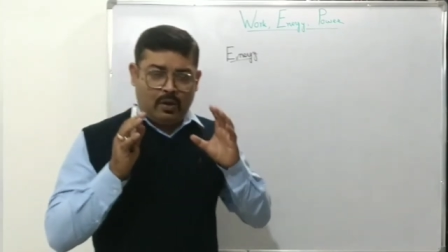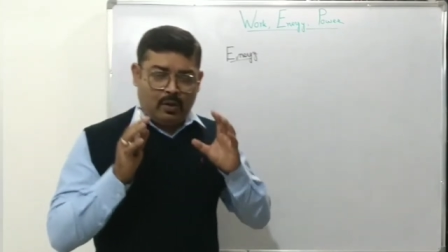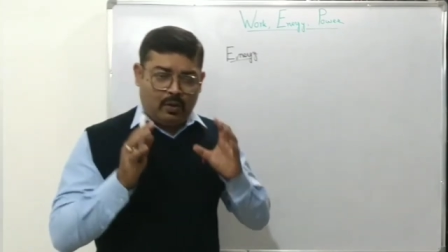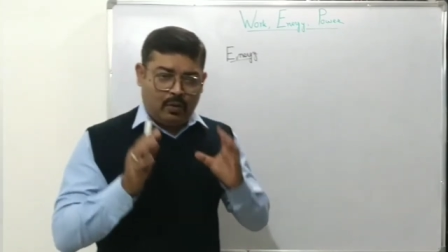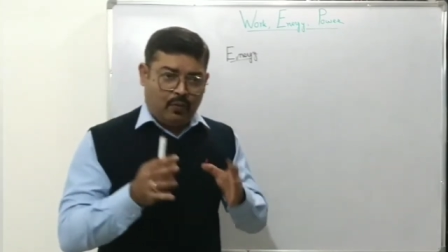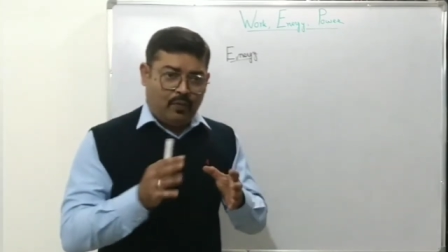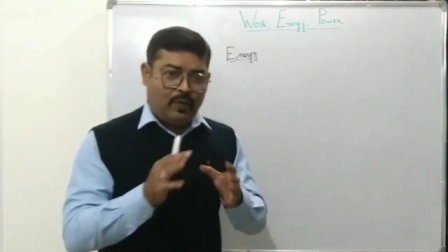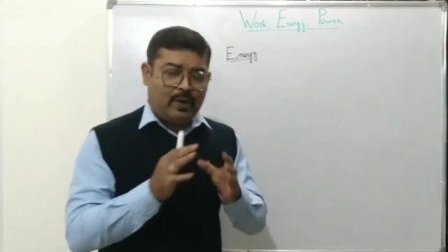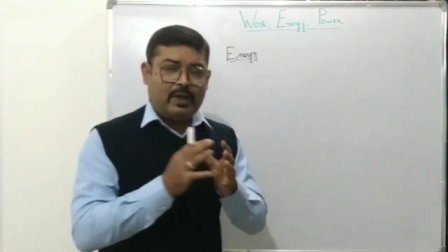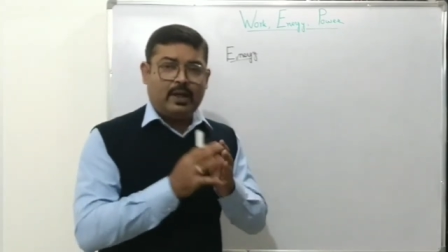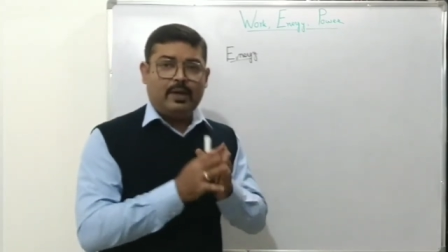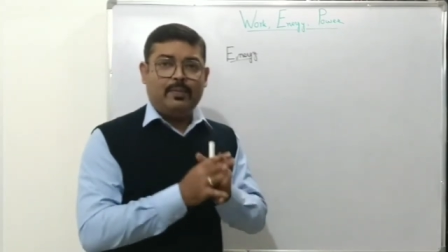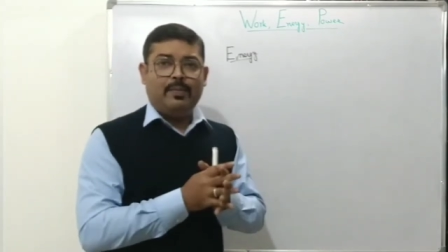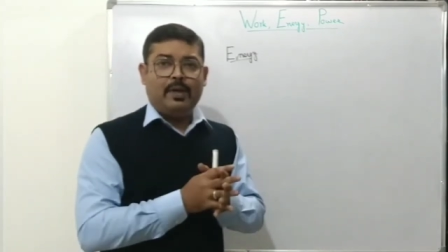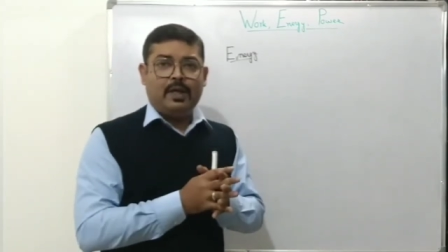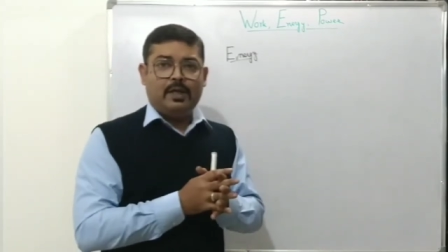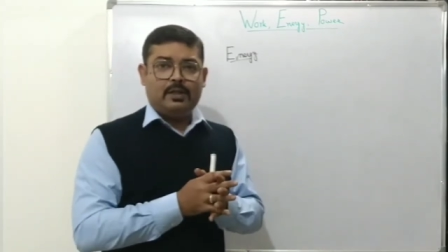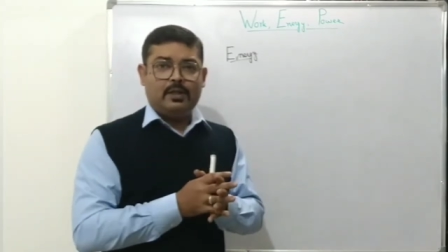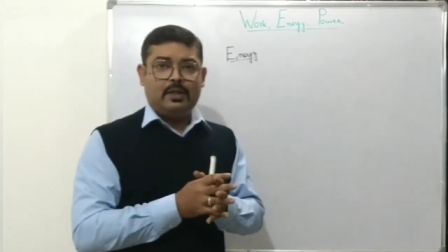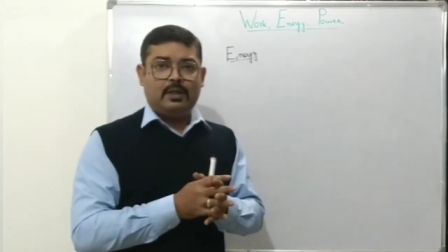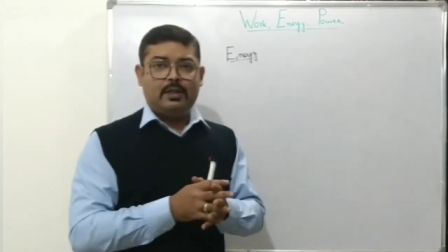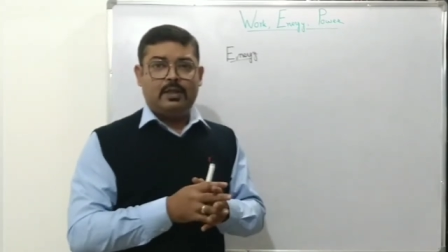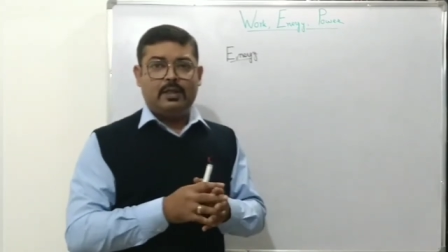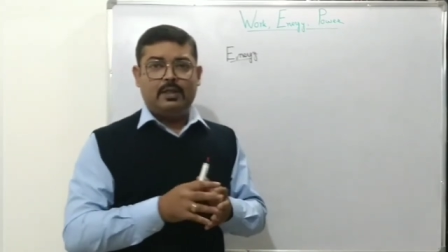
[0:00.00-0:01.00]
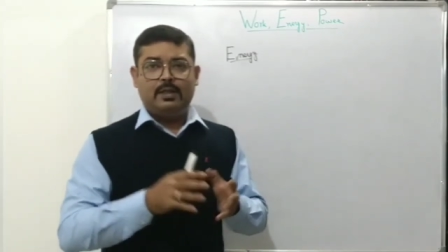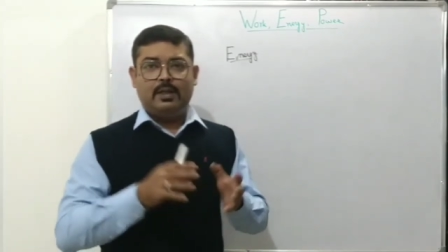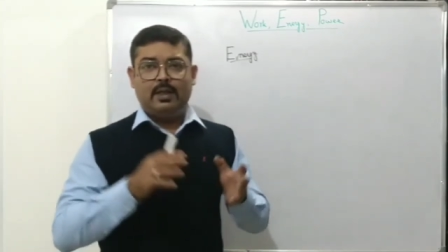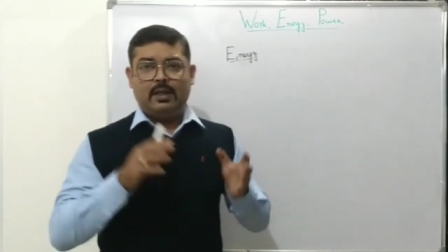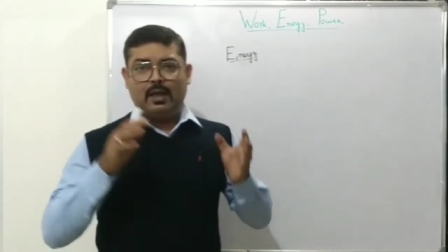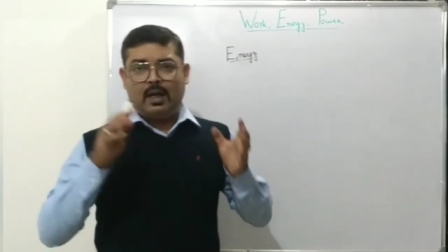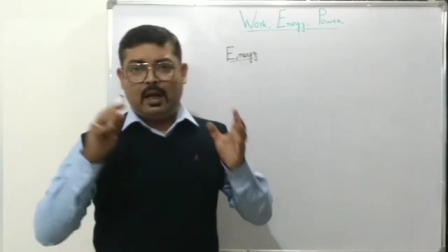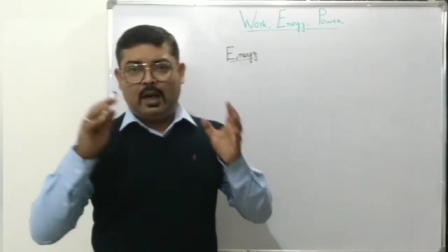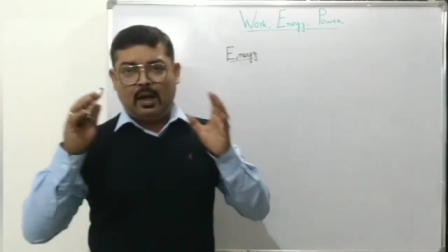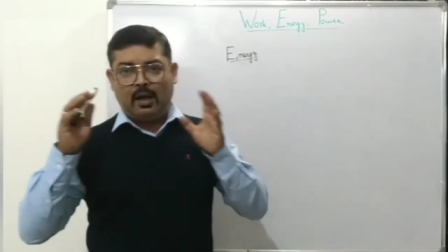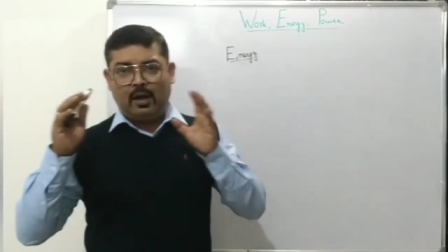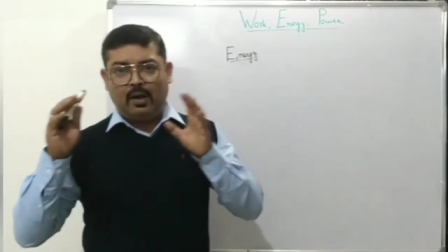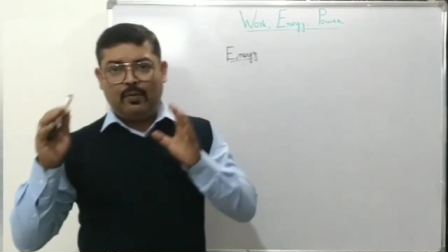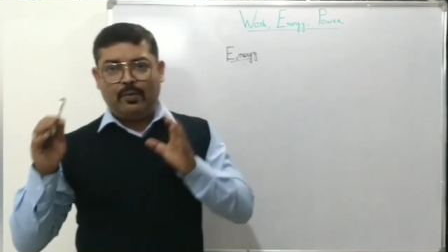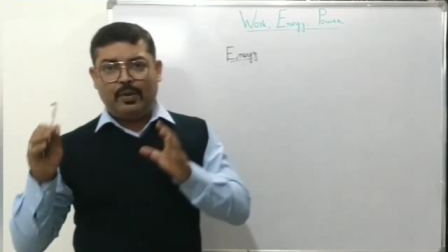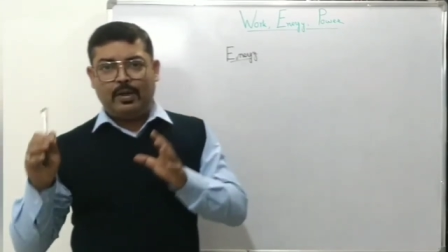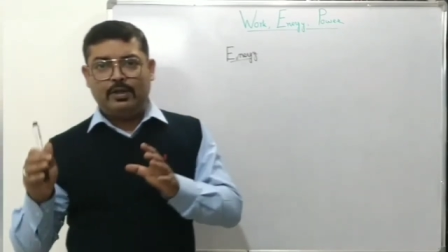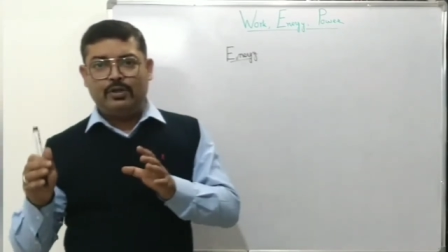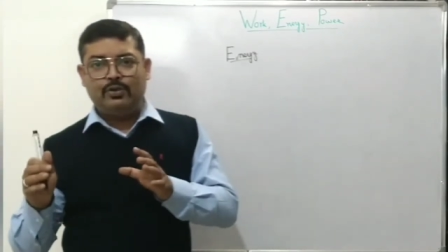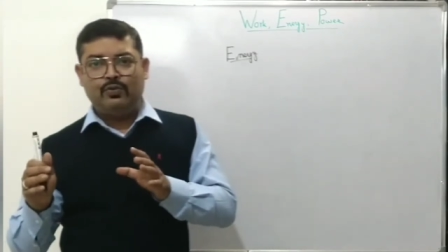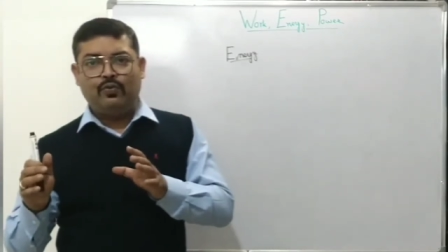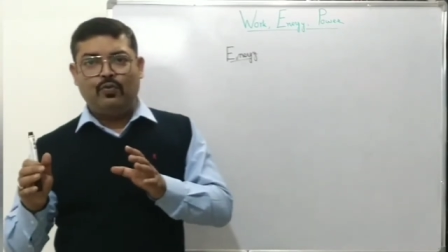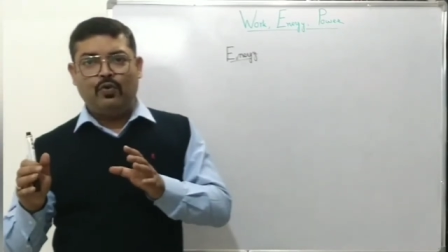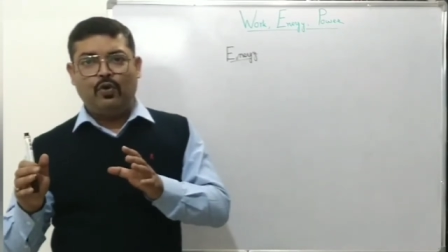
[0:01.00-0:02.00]
what it measures is that how
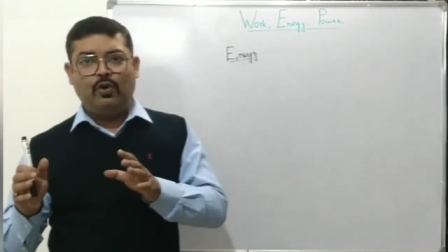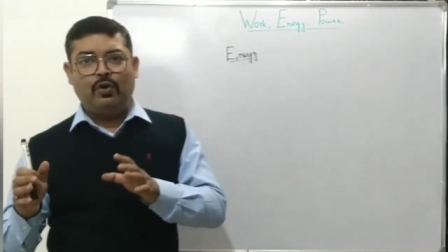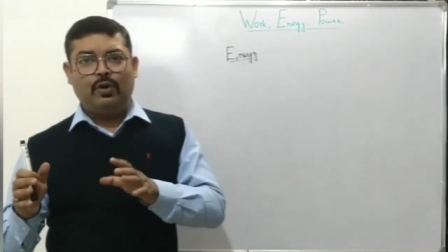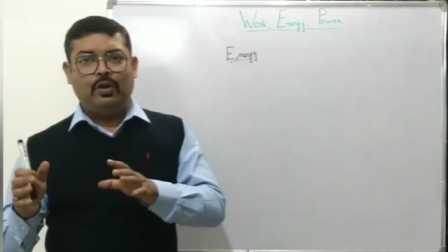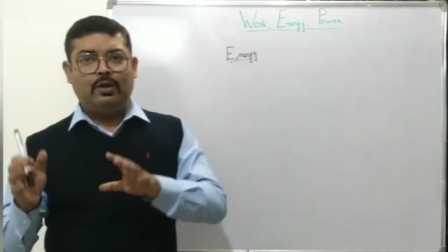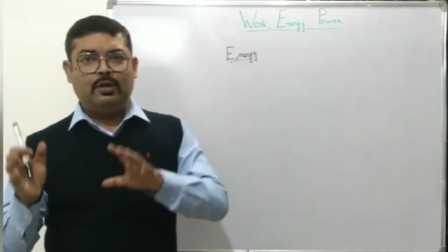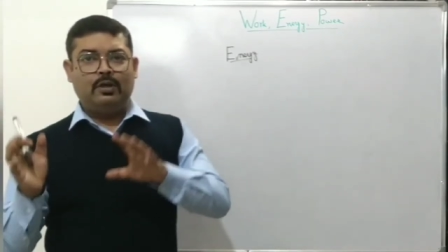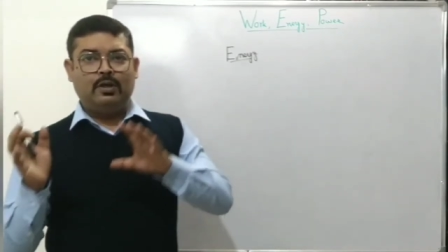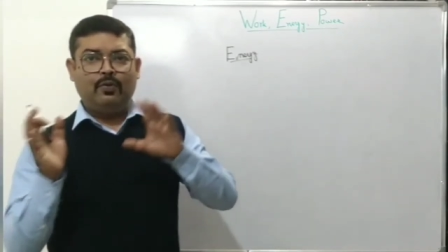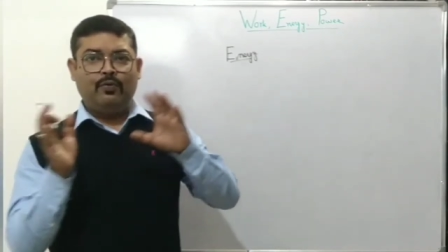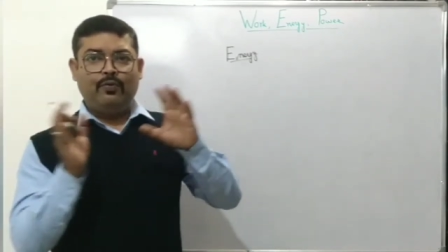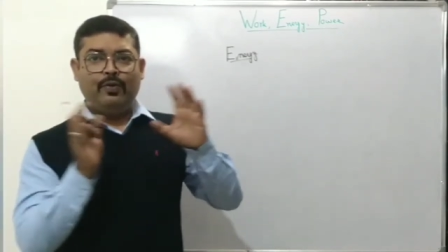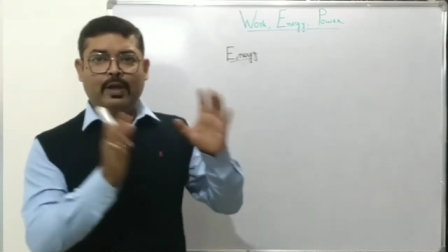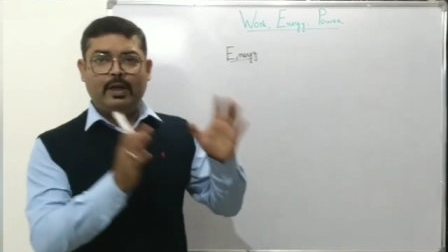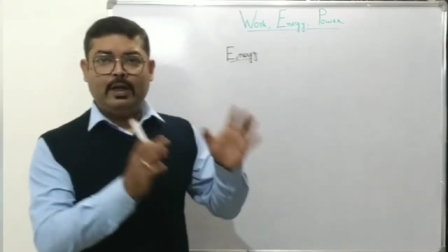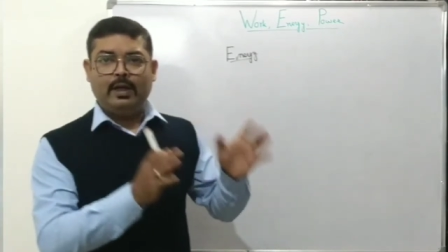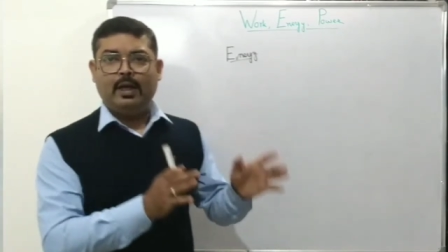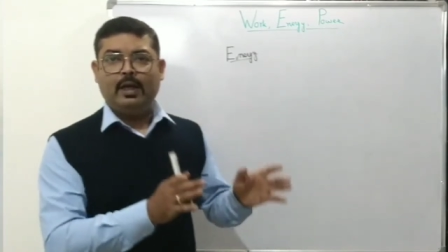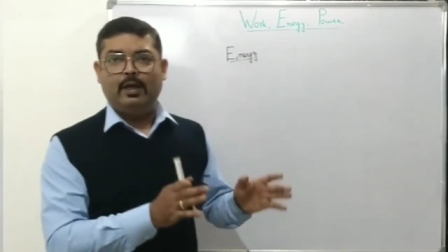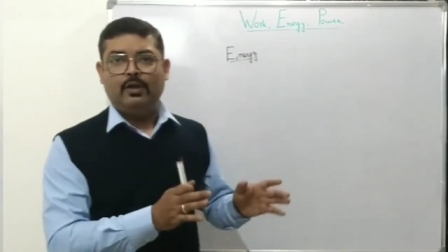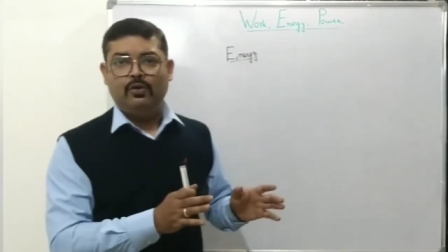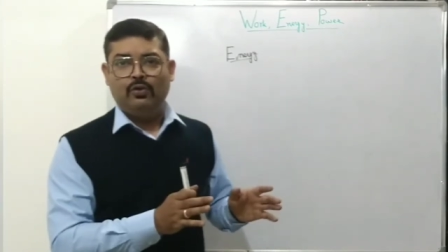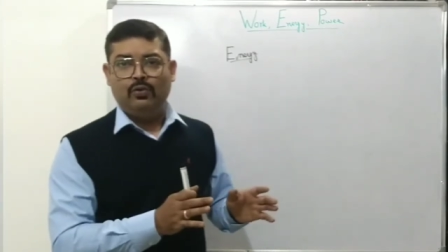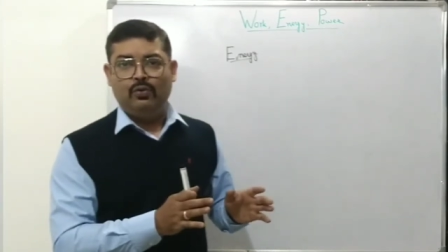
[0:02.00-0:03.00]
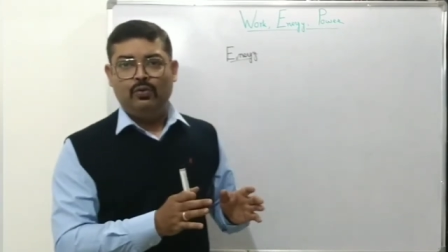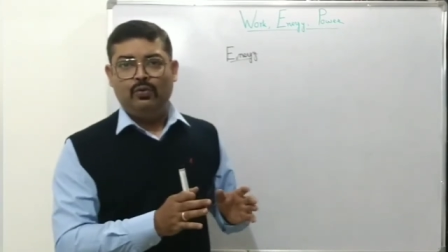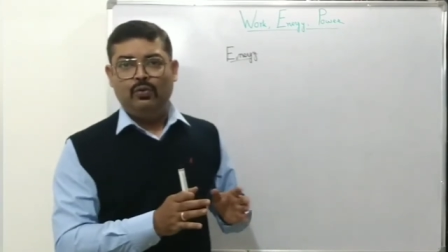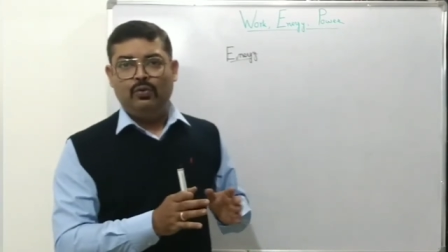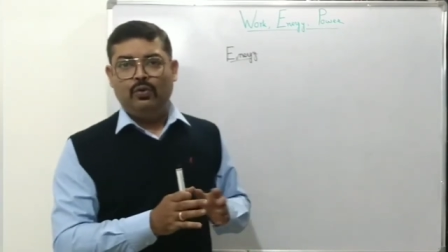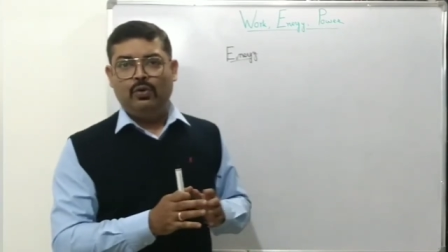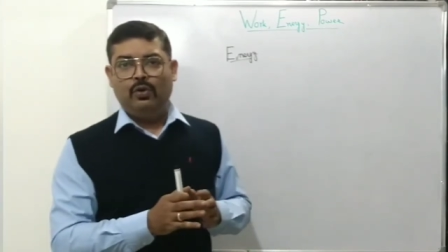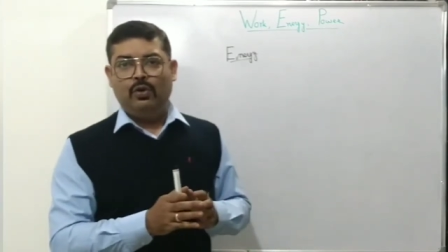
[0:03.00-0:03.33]
much work the wind can do